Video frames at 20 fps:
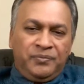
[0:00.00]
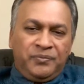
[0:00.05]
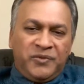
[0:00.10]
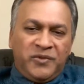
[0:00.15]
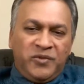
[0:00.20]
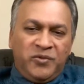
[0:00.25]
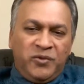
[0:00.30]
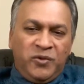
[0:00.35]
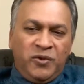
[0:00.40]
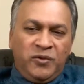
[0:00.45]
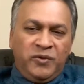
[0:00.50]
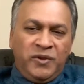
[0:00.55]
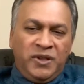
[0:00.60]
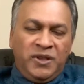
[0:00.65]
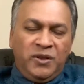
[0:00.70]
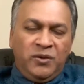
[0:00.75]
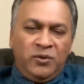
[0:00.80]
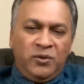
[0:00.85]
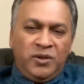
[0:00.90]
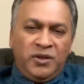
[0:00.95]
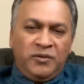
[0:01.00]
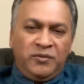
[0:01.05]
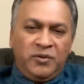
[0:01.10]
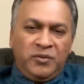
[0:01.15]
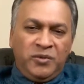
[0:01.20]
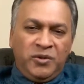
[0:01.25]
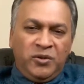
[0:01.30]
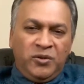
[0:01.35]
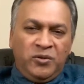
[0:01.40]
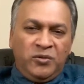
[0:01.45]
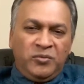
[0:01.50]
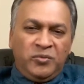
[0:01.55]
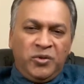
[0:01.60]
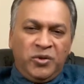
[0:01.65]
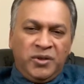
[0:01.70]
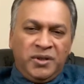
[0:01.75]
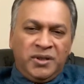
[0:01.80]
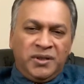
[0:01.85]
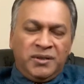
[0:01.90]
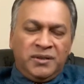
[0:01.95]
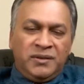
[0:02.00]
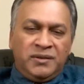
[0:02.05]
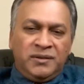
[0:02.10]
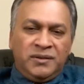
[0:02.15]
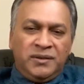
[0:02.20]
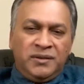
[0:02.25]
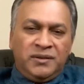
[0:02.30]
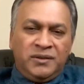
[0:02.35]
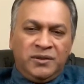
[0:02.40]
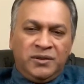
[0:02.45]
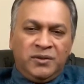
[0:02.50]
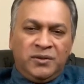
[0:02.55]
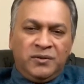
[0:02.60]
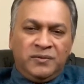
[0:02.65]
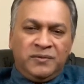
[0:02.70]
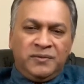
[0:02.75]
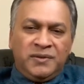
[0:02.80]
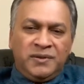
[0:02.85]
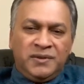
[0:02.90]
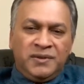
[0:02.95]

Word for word: fulfill the order from your own pocket instead of